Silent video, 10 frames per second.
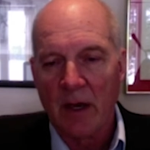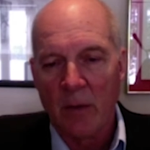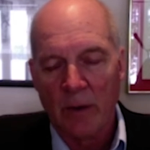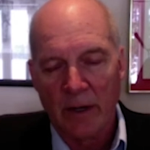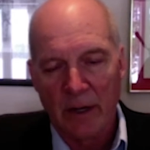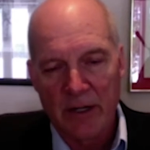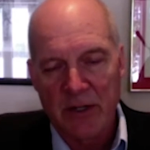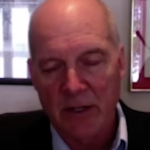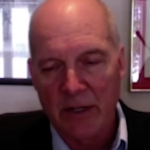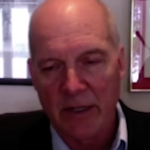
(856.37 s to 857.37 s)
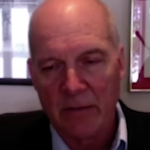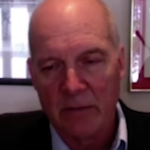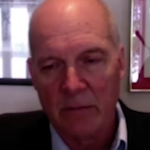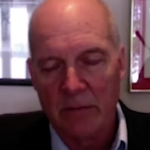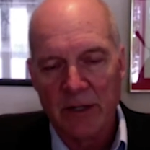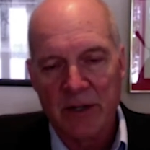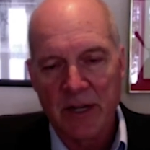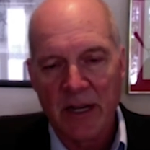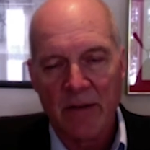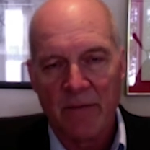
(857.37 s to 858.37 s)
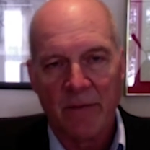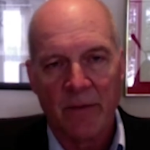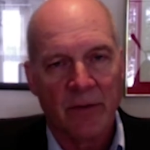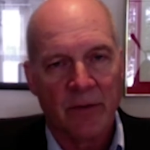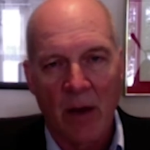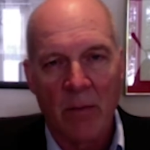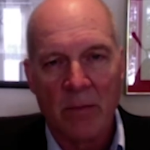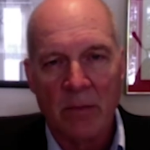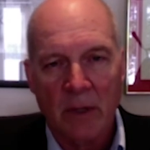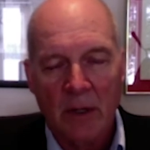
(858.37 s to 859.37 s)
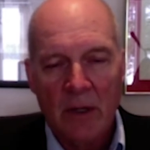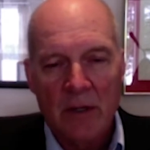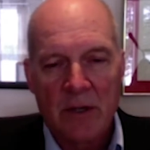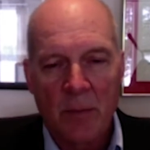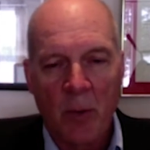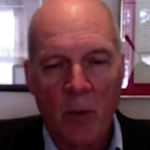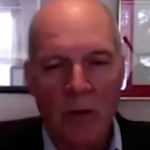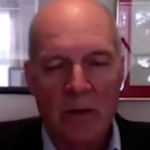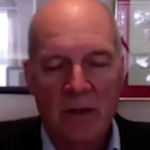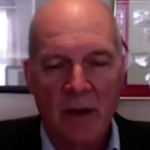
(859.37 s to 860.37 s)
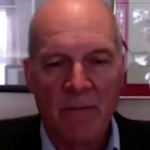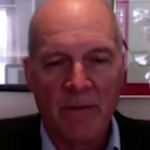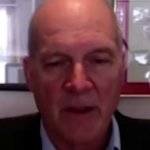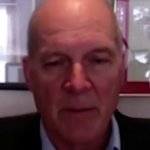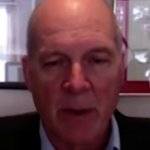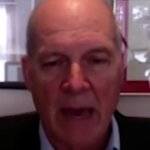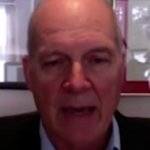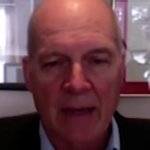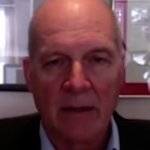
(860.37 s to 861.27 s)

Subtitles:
We initially received some support, some feedback,